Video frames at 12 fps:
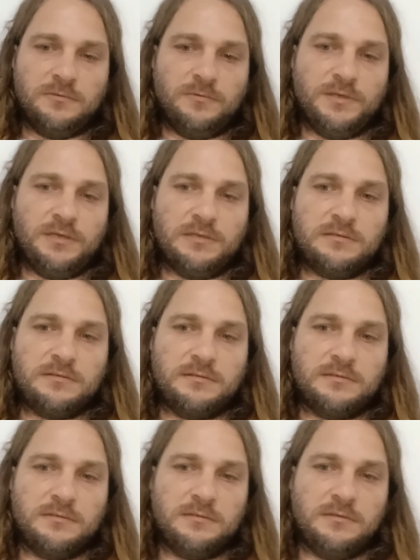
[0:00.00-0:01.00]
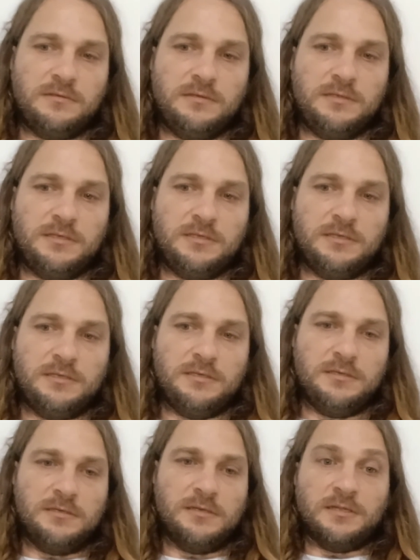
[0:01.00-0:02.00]
with
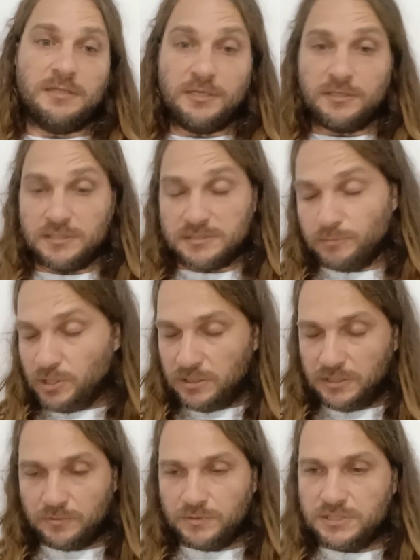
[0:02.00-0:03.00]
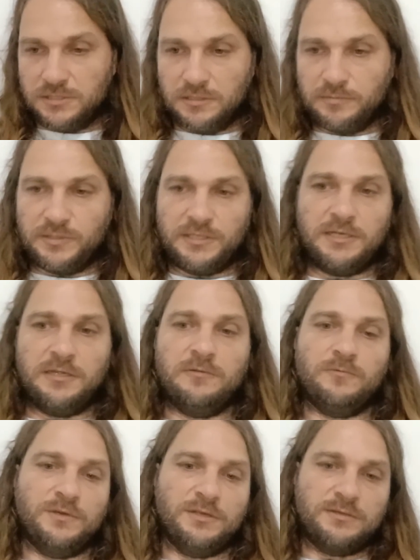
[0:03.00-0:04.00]
the a, a small liquid chiller plant
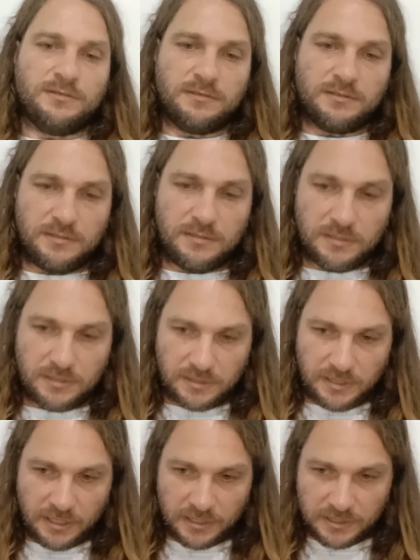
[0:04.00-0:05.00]
with the air